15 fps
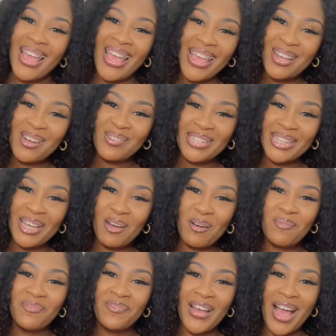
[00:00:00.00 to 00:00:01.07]
Hey Cozy
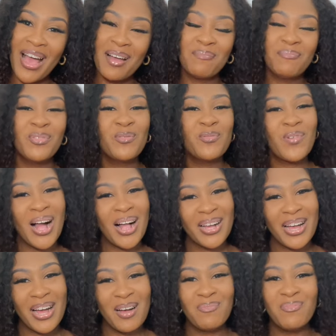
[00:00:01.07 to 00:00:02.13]
Home fam,
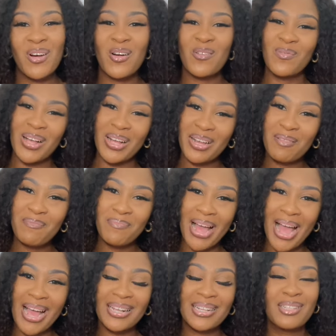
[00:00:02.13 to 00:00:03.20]
welcome or welcome
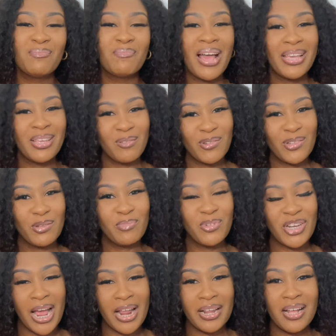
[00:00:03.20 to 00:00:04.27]
back to my YouTube
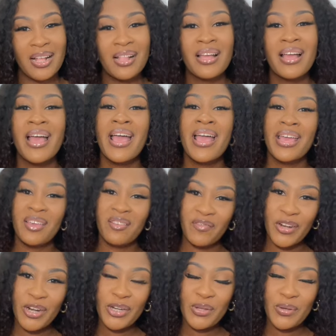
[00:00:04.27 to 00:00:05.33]
channel. If
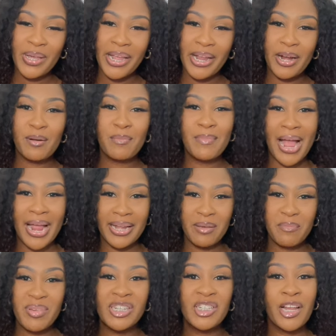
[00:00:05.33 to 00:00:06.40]
you're new here, my
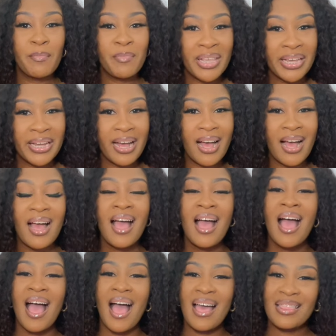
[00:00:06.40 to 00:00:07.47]
name is Shamika
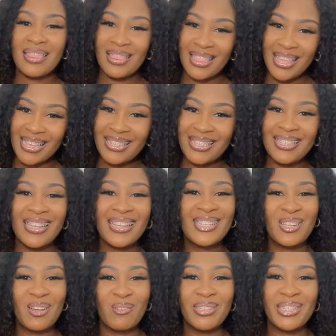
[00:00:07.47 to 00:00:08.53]
and this
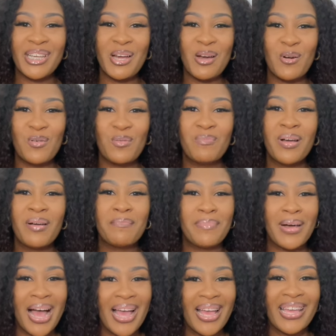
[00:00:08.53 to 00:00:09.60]
is Cozy Home
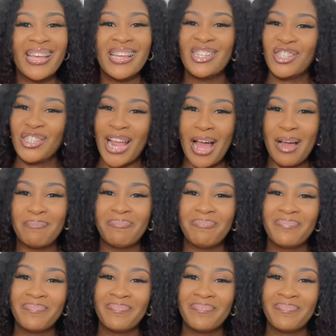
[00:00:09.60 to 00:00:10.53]
by Sham.